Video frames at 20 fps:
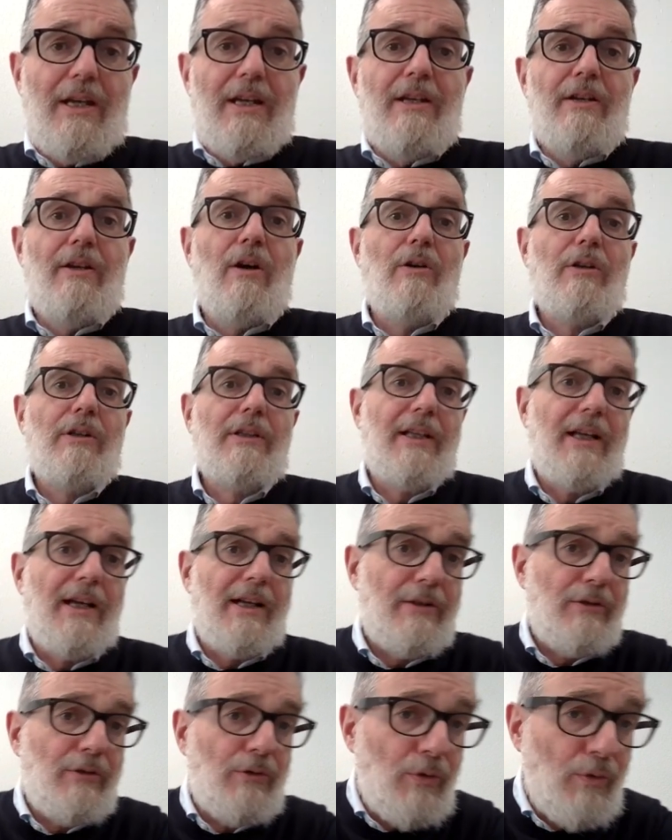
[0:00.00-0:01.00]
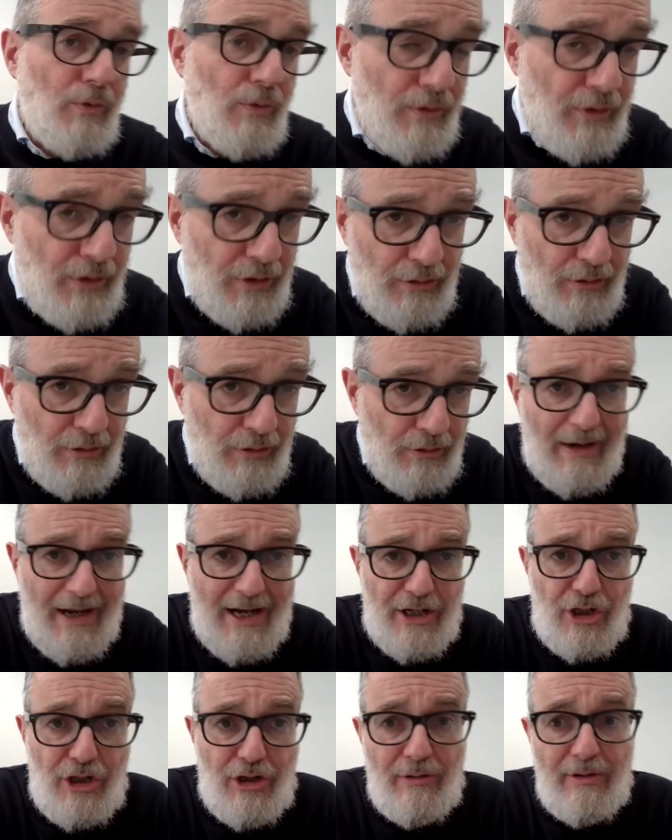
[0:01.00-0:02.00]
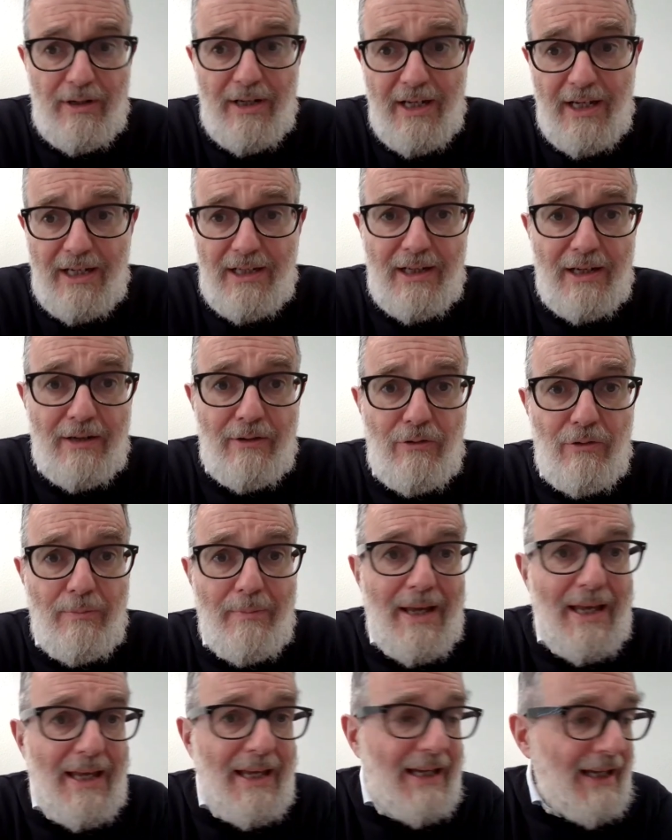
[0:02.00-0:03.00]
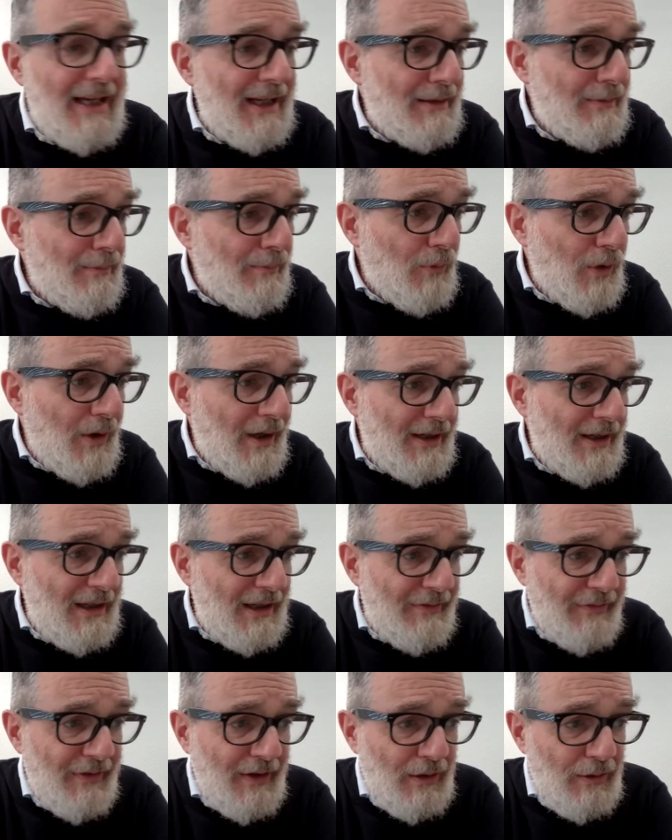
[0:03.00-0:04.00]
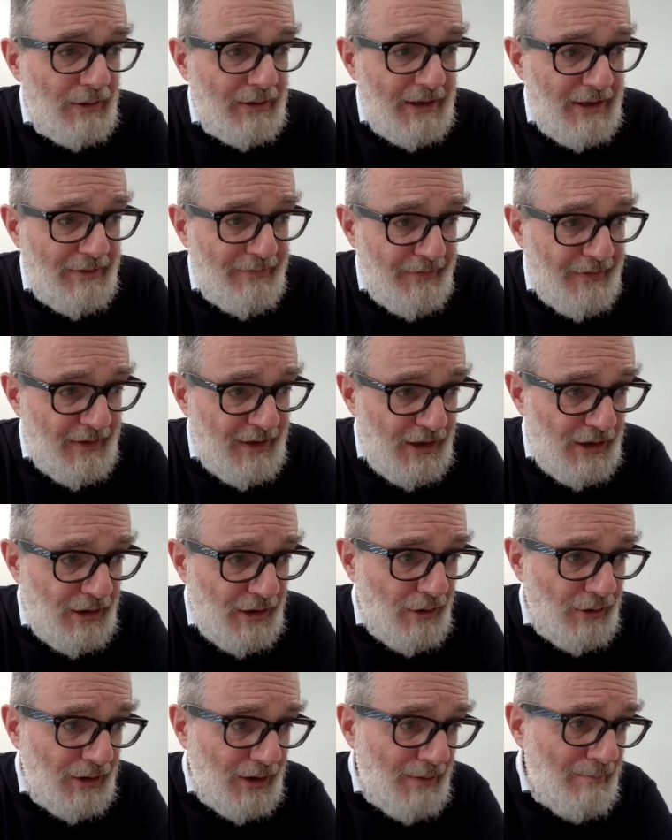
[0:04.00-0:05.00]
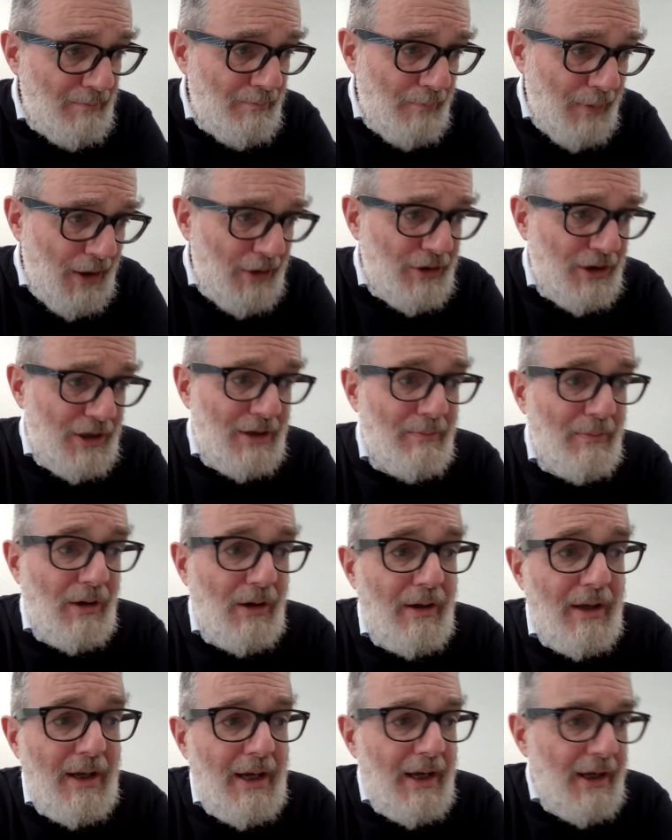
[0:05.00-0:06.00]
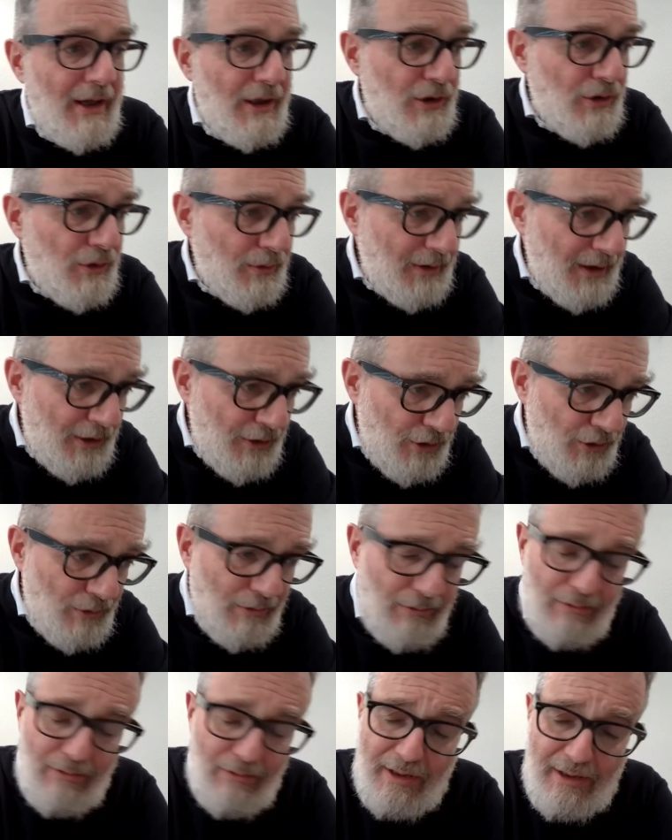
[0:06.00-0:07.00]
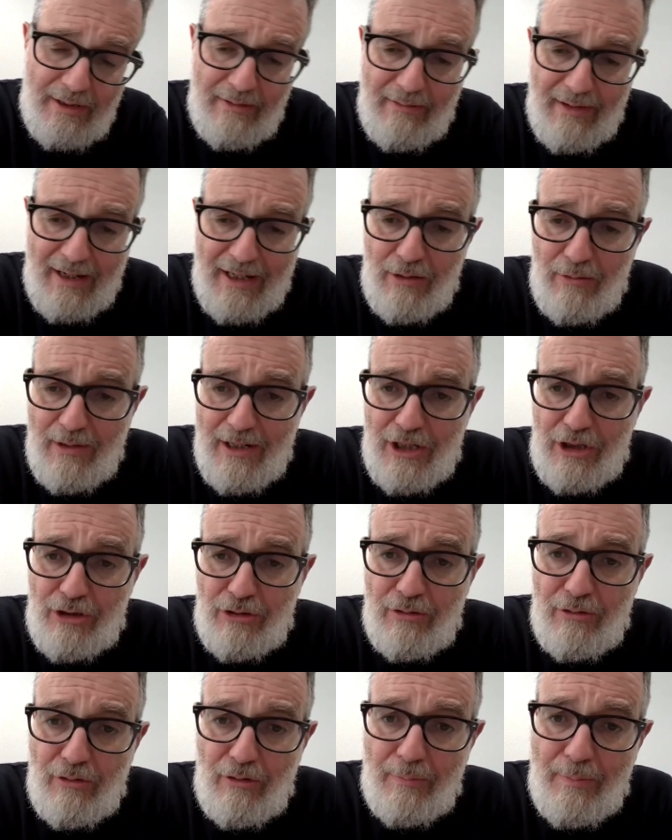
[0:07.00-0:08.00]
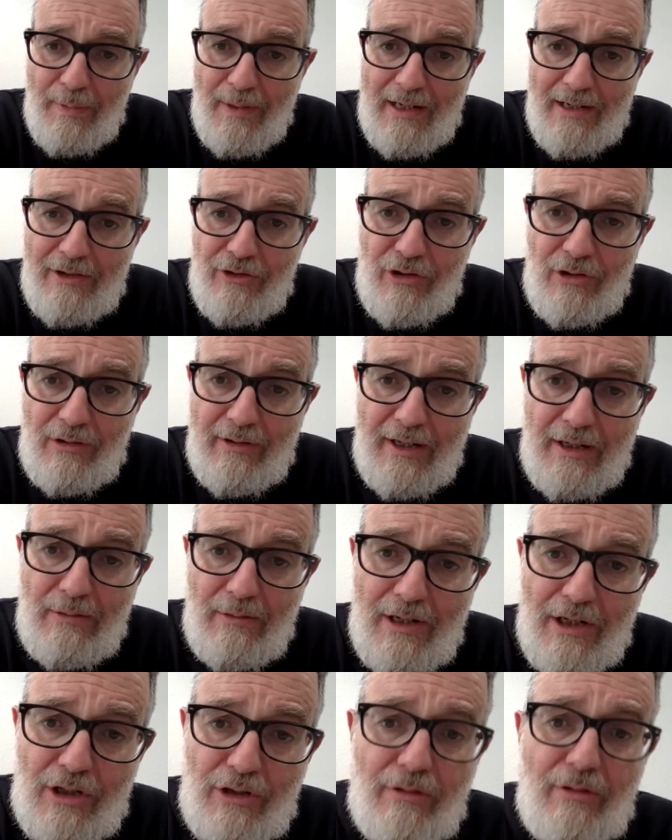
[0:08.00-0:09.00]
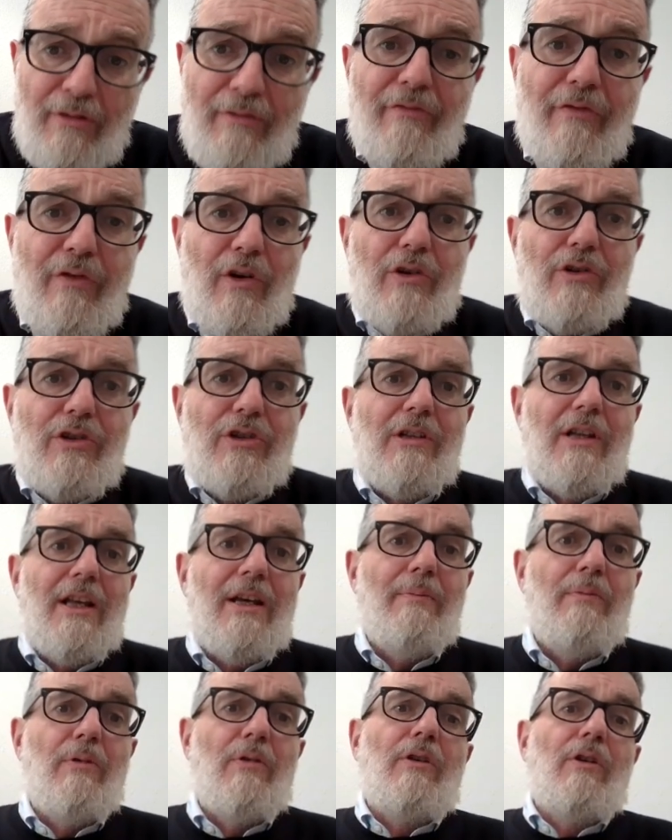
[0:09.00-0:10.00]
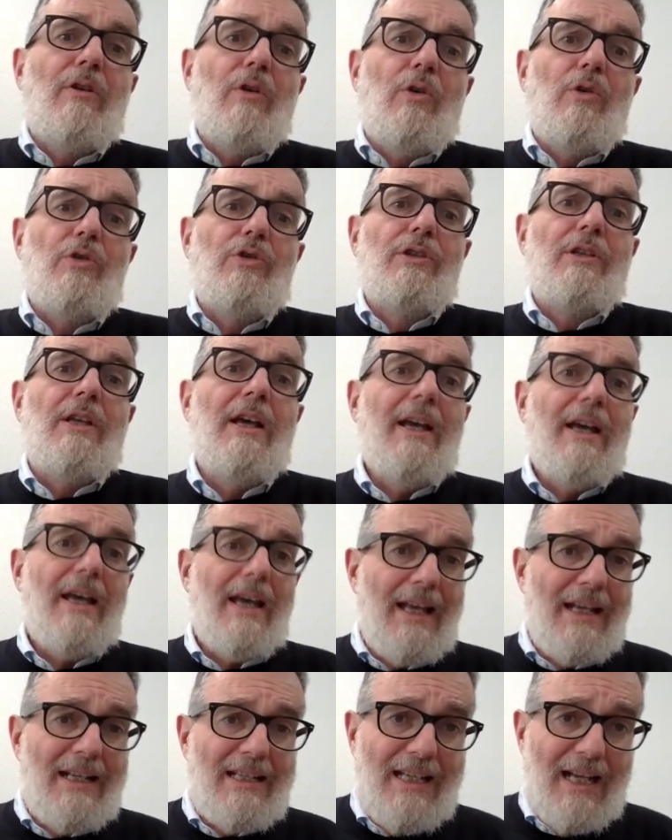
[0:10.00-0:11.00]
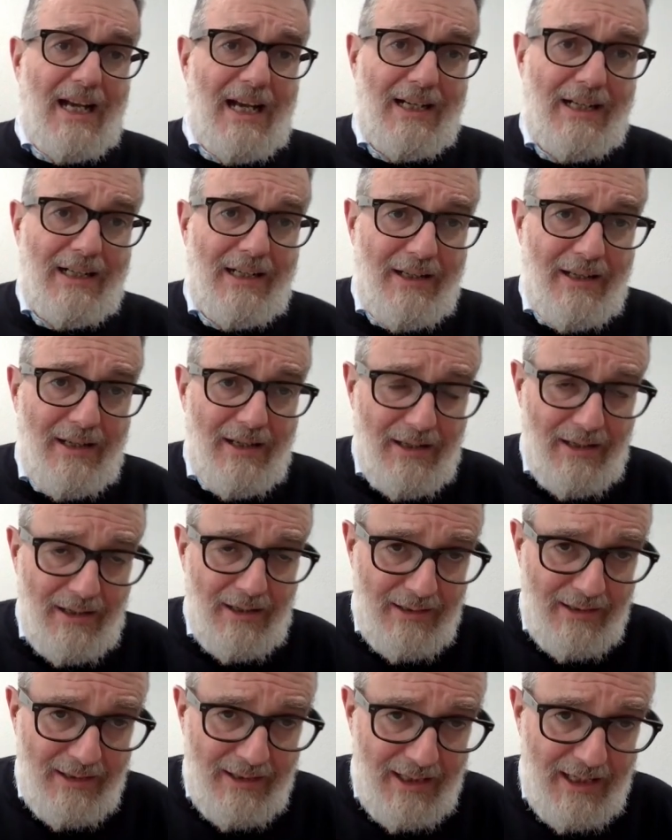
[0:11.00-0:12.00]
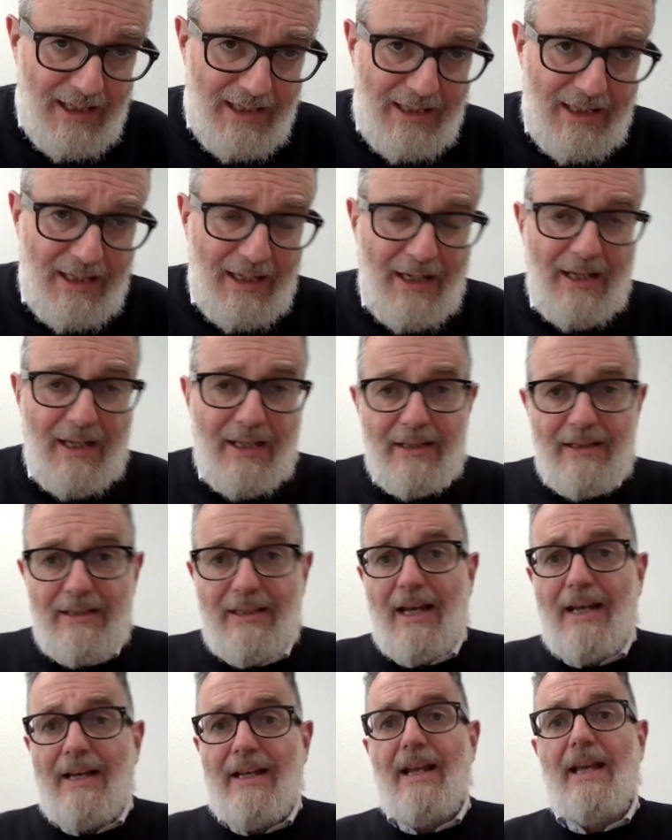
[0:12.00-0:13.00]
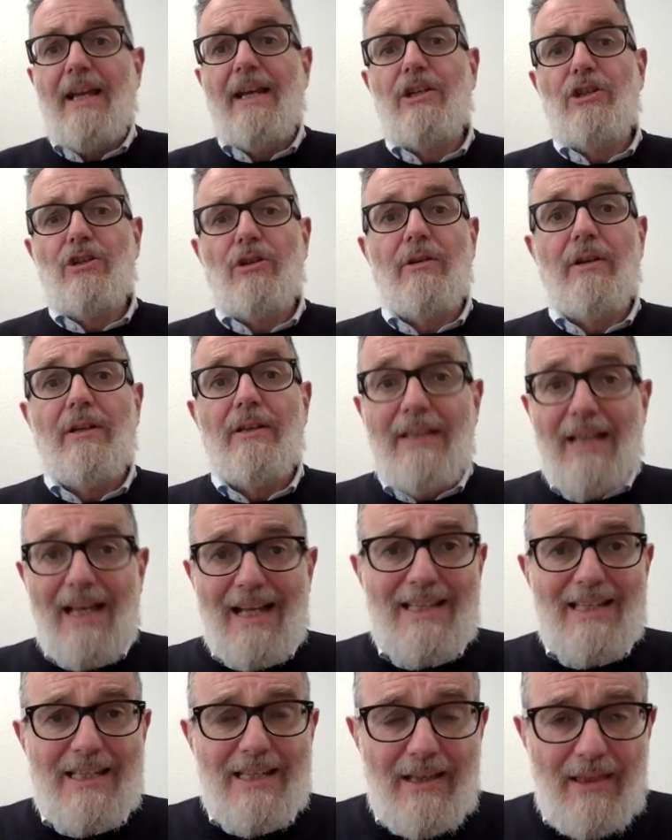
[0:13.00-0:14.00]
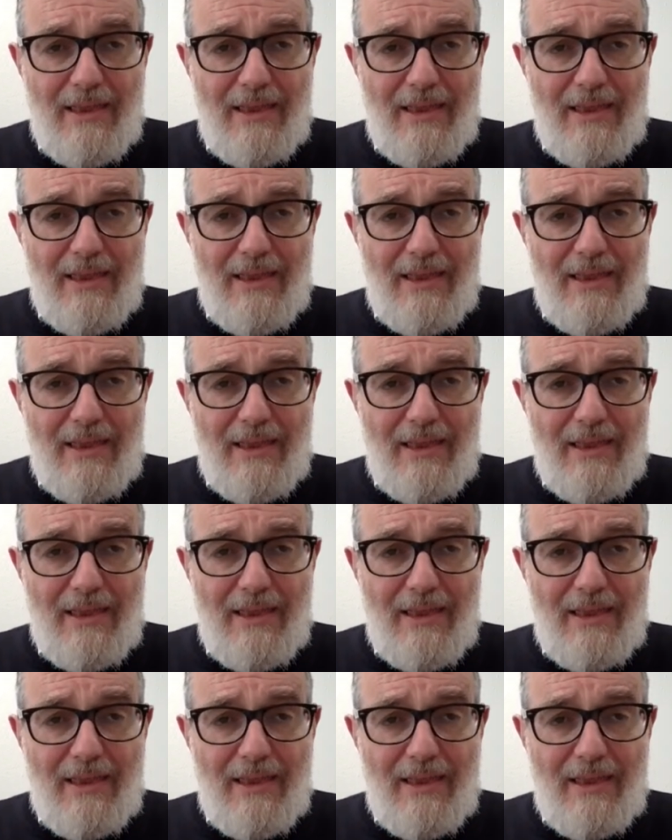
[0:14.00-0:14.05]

in order to crash on it and to make it more difficult if it's not impossible. So the new regulation, European regulation on forced labor, goes exactly in this direction. That's